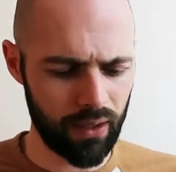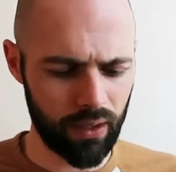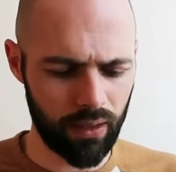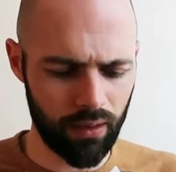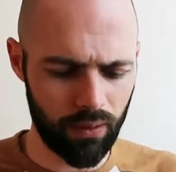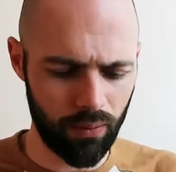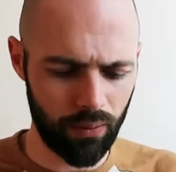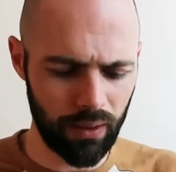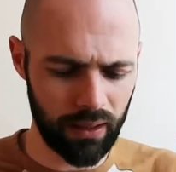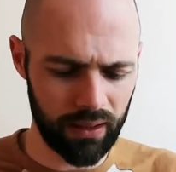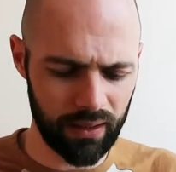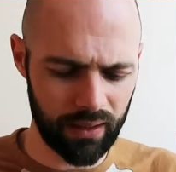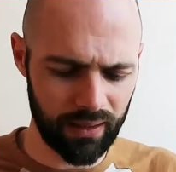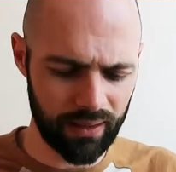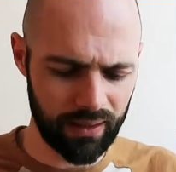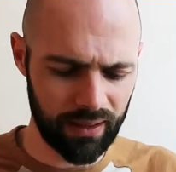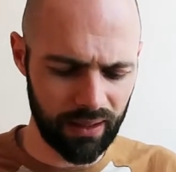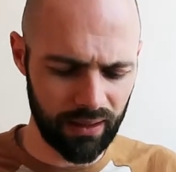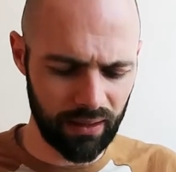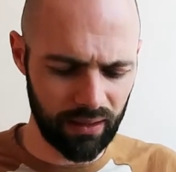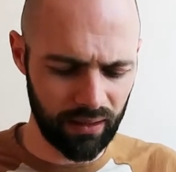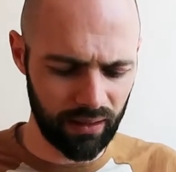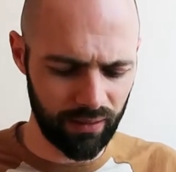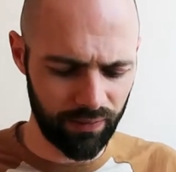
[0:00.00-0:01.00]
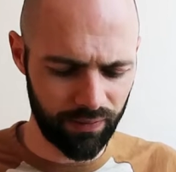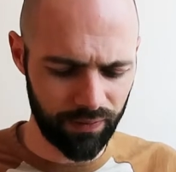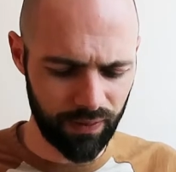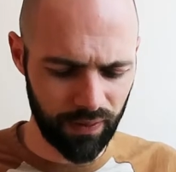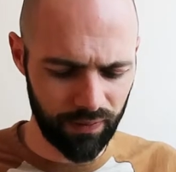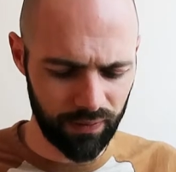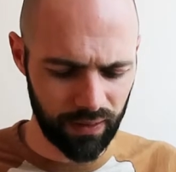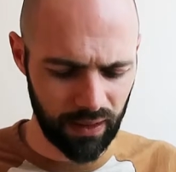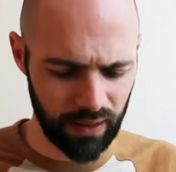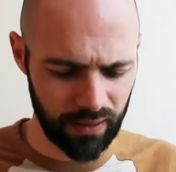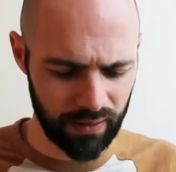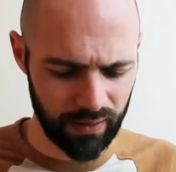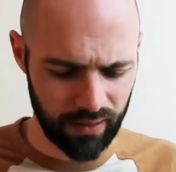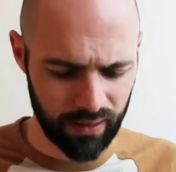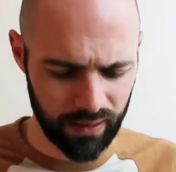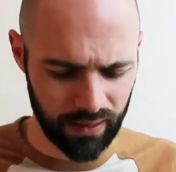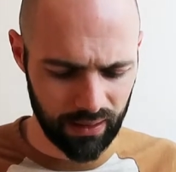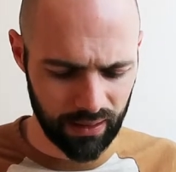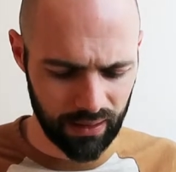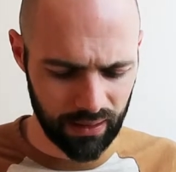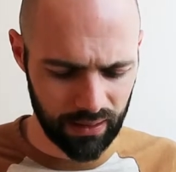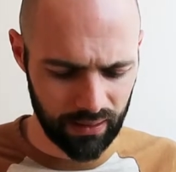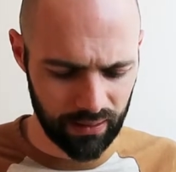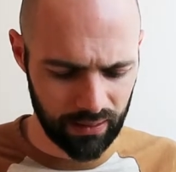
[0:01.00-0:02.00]
I don't know when this is set, like the 15th,
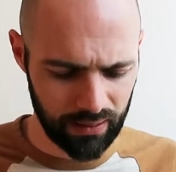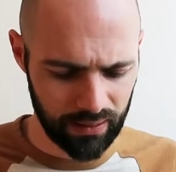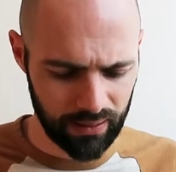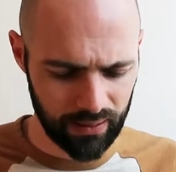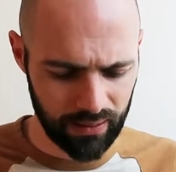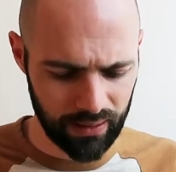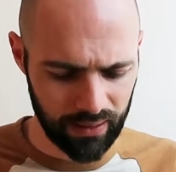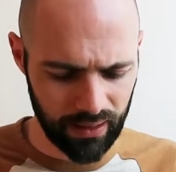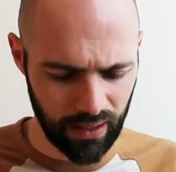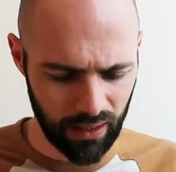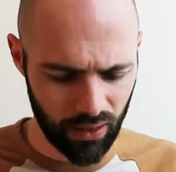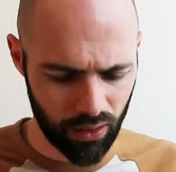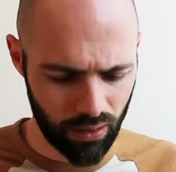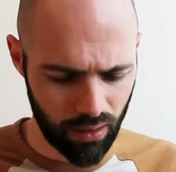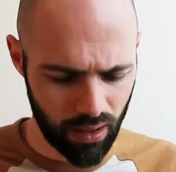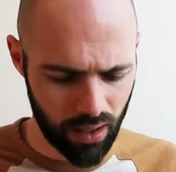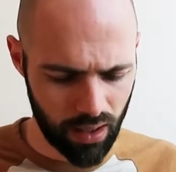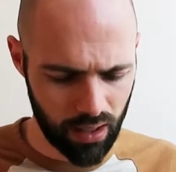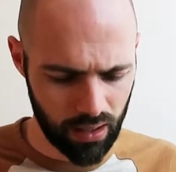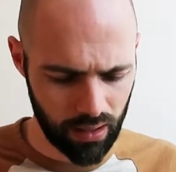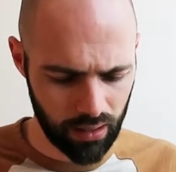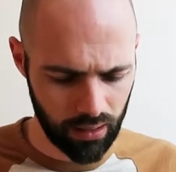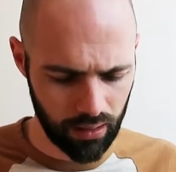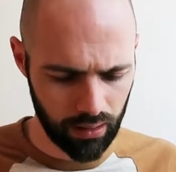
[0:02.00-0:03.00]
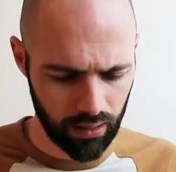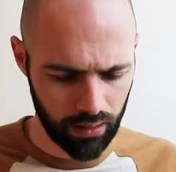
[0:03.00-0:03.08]
16th century?